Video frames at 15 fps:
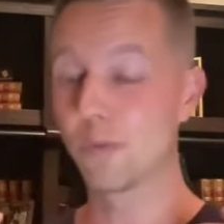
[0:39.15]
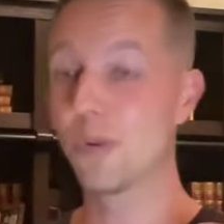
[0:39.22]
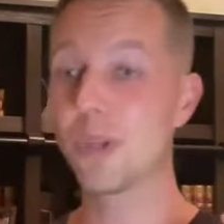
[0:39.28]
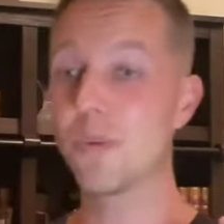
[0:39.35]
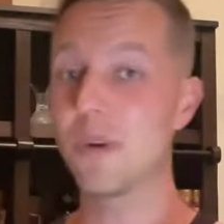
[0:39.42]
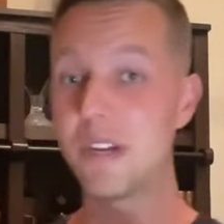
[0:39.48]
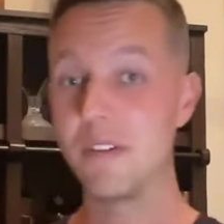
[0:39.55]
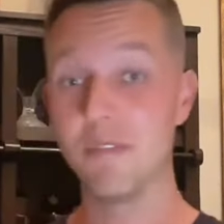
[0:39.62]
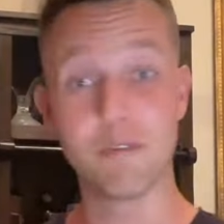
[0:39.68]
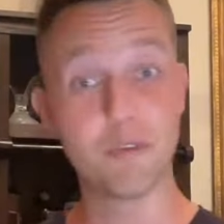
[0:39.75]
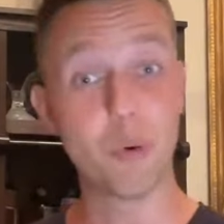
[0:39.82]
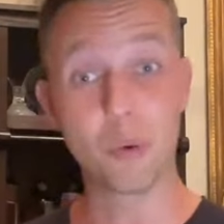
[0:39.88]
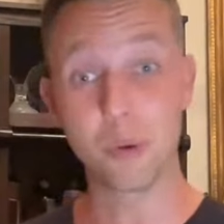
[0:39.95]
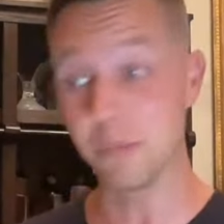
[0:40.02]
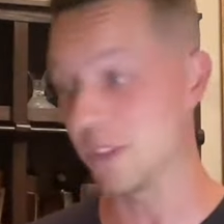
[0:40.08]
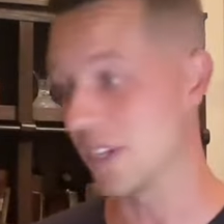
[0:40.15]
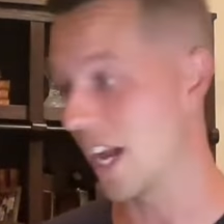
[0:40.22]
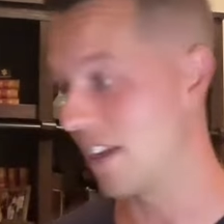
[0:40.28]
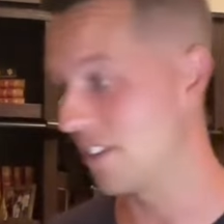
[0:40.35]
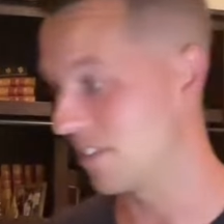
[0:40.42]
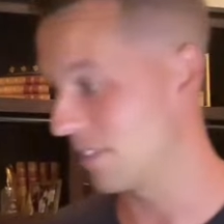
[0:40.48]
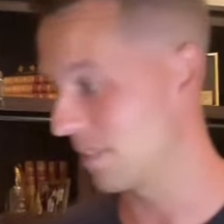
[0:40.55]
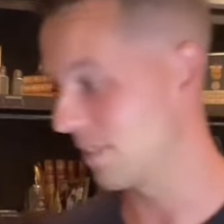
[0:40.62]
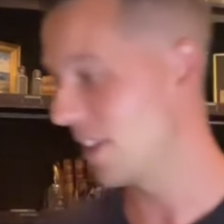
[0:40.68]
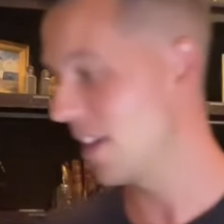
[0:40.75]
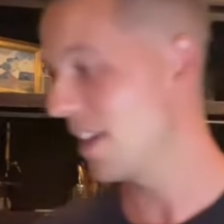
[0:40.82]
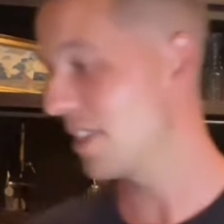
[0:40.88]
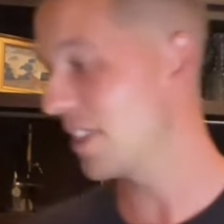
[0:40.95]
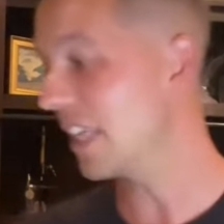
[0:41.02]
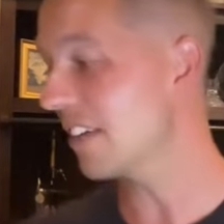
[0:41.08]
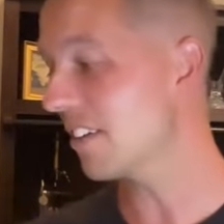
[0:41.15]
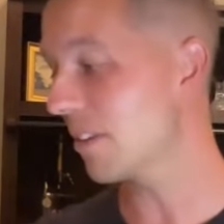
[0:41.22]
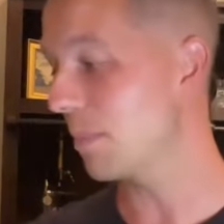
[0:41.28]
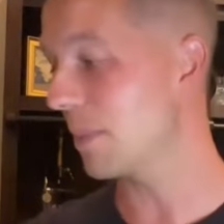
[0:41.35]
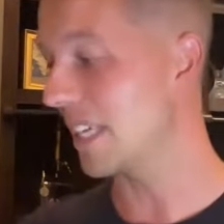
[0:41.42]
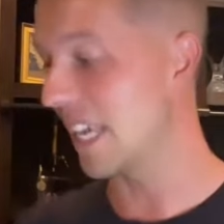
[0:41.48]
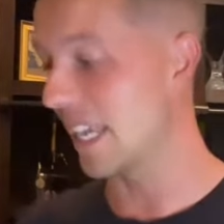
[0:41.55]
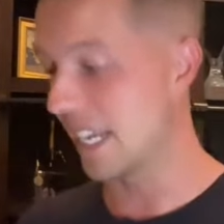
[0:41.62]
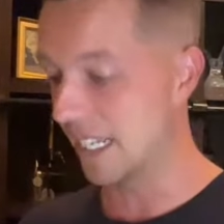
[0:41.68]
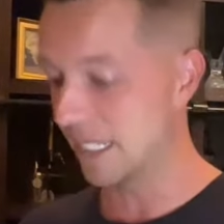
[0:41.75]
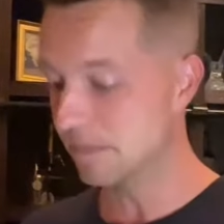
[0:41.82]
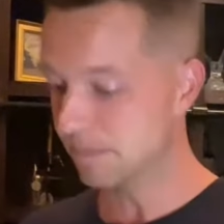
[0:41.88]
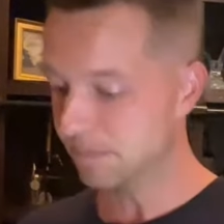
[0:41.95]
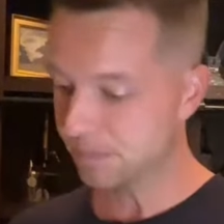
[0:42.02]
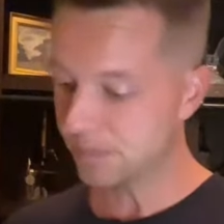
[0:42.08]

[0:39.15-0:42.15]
really want to inform you guys of things to be getting.